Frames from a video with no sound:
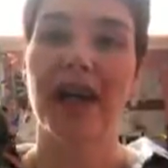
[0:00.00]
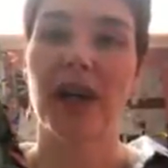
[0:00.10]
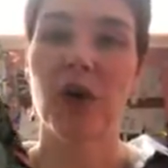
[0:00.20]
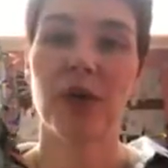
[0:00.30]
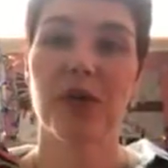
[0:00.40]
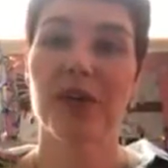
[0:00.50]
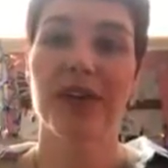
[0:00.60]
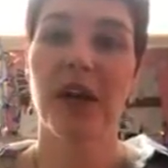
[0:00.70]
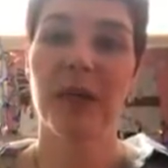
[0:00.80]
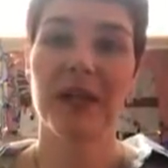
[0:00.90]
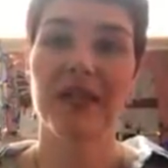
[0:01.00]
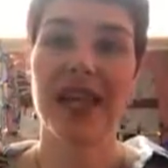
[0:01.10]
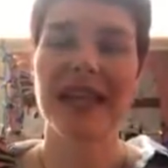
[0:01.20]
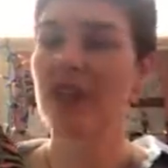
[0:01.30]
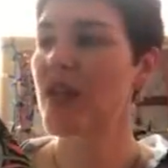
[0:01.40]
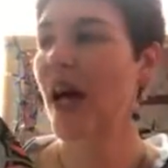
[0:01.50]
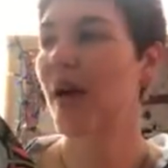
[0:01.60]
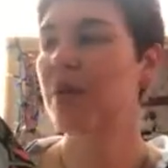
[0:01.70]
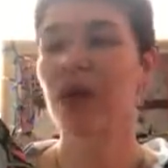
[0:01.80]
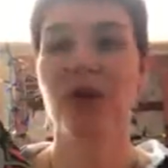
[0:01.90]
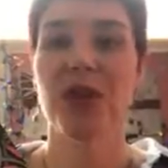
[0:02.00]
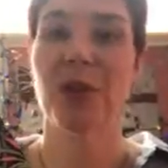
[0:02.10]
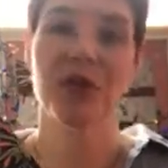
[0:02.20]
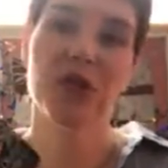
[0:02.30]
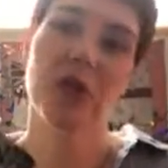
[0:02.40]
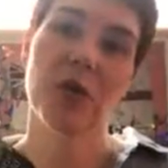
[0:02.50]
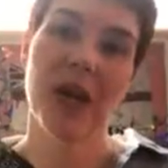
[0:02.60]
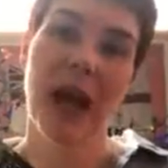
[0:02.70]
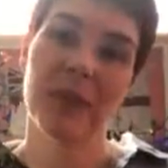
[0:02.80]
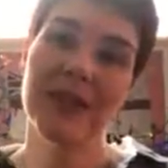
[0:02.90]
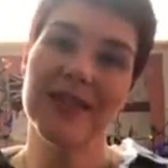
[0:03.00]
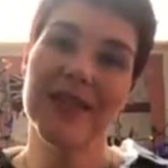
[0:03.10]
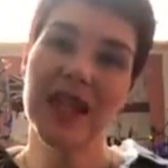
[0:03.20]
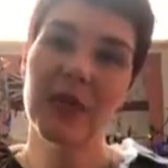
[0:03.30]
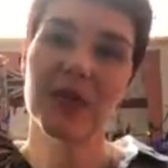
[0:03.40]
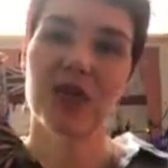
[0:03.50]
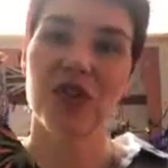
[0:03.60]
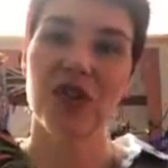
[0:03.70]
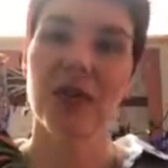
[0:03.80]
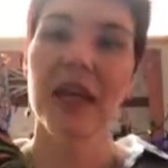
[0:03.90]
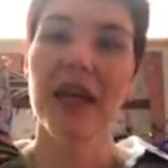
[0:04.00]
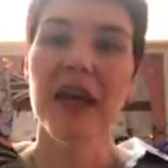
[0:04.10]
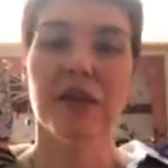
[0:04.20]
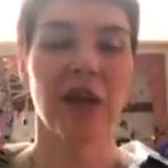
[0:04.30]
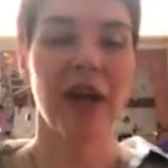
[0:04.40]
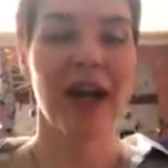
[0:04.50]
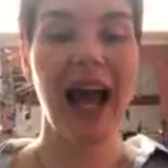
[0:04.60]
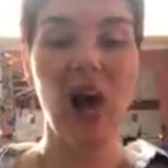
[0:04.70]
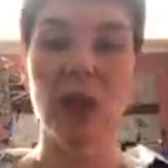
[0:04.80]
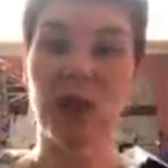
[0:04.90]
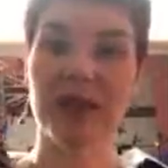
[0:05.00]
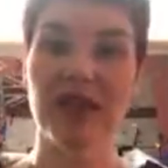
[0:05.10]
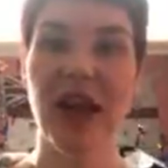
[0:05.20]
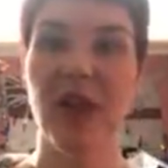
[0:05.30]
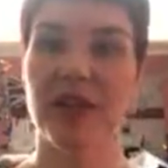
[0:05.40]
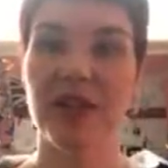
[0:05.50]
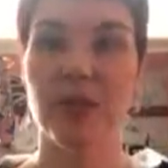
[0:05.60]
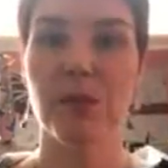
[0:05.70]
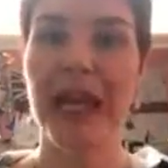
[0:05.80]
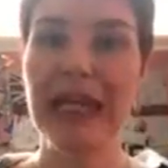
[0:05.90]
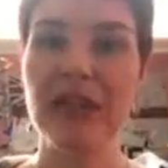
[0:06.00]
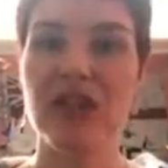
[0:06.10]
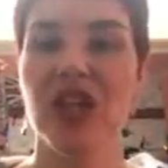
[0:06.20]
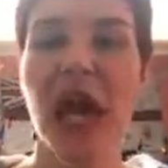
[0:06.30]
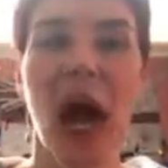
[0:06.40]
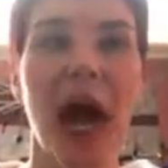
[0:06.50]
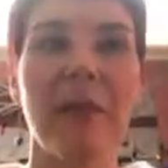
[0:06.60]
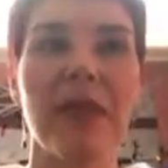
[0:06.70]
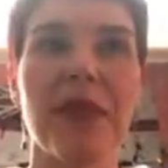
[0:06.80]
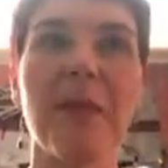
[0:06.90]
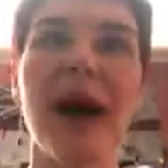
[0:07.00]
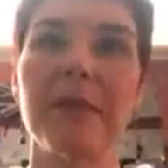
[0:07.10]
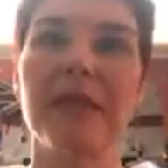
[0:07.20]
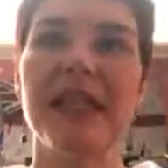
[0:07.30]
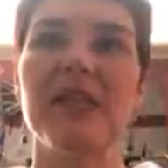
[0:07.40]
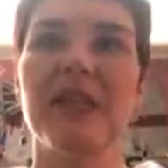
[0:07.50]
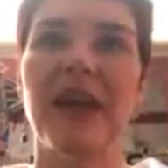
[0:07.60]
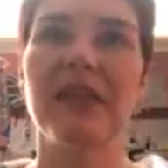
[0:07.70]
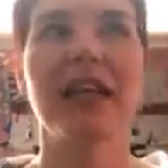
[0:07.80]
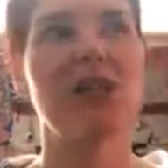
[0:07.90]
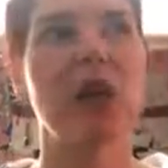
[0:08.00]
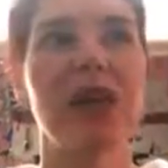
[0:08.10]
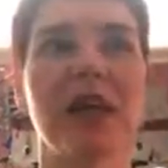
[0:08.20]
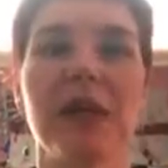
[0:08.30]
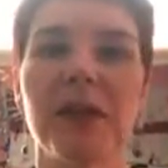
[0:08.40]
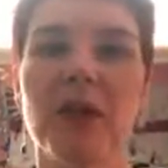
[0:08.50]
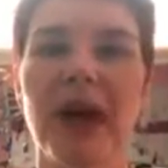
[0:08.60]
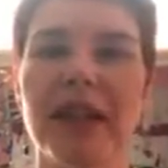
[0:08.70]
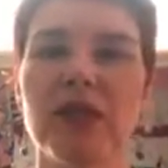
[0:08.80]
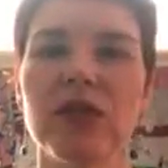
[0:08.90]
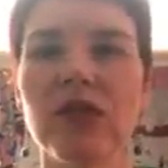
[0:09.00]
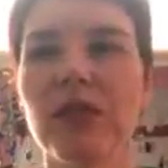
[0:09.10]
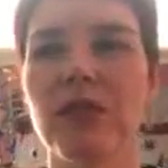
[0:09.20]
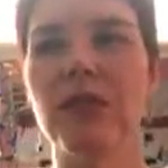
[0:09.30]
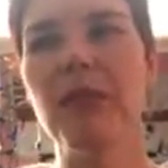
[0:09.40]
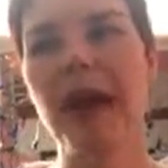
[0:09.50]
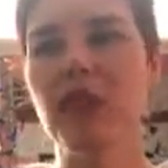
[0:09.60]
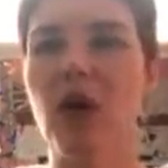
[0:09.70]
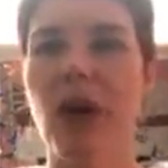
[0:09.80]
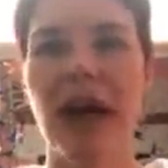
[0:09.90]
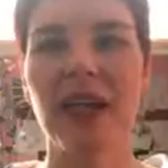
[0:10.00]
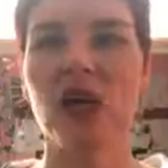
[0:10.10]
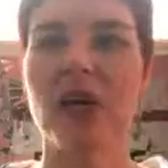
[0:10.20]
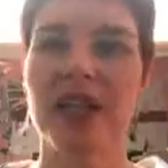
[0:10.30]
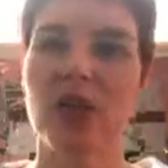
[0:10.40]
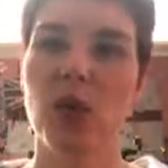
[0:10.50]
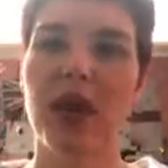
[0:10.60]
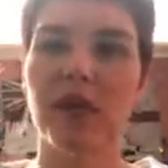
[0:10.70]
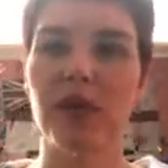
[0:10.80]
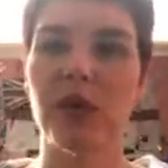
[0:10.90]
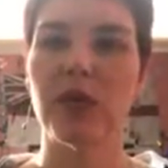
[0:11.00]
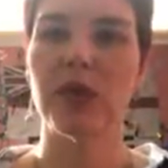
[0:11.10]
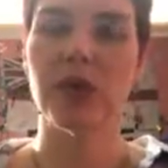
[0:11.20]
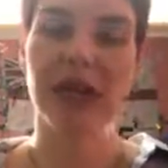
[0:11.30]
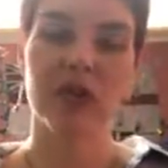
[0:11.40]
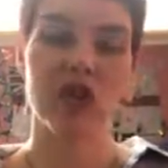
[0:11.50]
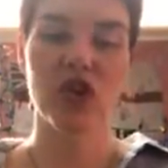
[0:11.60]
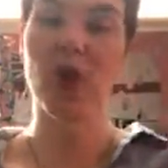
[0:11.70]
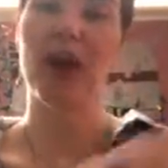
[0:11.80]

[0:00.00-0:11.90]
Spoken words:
and I got through it in a couple of days because I wanted to know what happens, and I wanted to figure out how all these characters mixed. There might be, I think that's one thing people might maybe not like, because there's quite a few, you get introduced